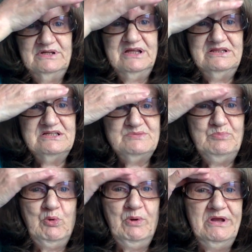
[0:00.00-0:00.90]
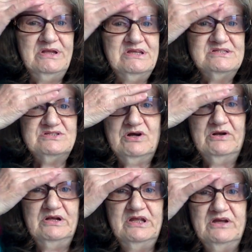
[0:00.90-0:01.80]
At this point, he
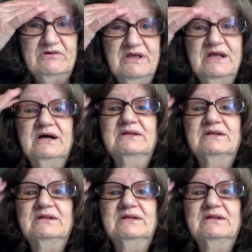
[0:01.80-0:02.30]
started hearing